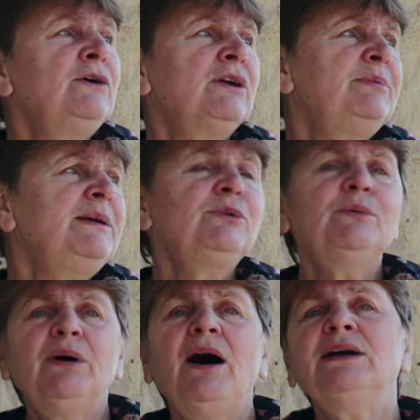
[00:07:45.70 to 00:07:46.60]
On this
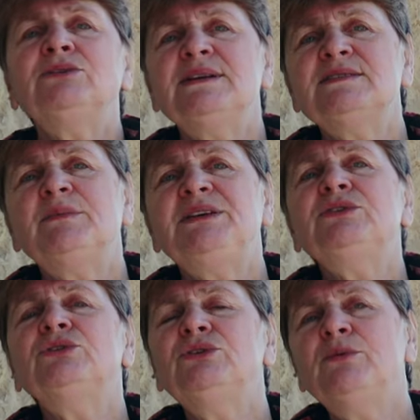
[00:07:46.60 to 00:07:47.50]
ship, there
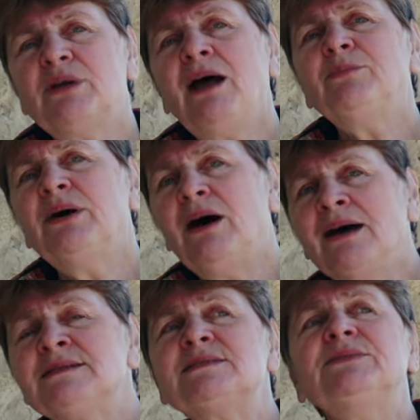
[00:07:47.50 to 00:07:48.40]
were a lot of
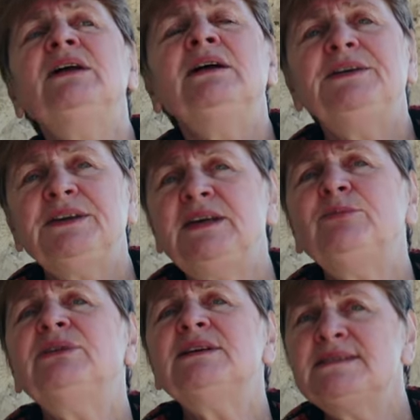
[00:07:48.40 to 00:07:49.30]
different goods,
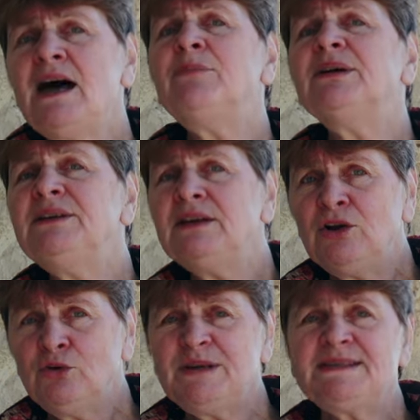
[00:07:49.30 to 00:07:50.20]
wealthy stuff
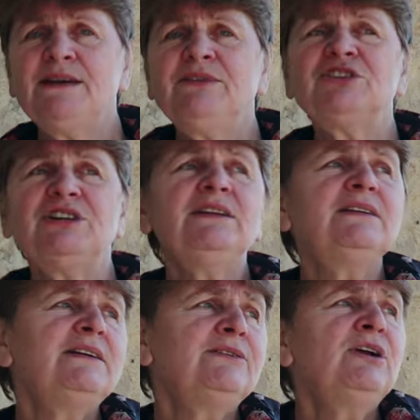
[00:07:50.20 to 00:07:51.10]
taken from local
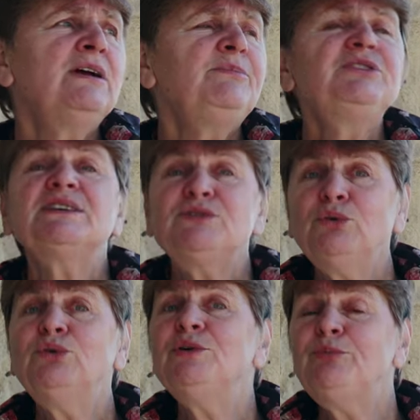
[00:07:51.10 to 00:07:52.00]
residents during the
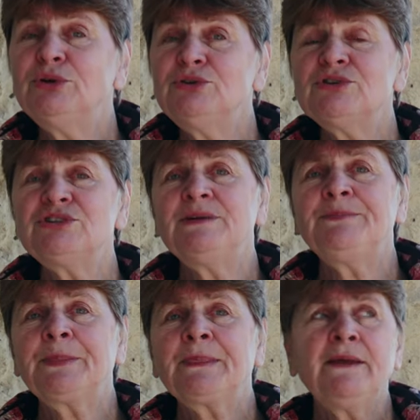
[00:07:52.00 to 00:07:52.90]
long traveling.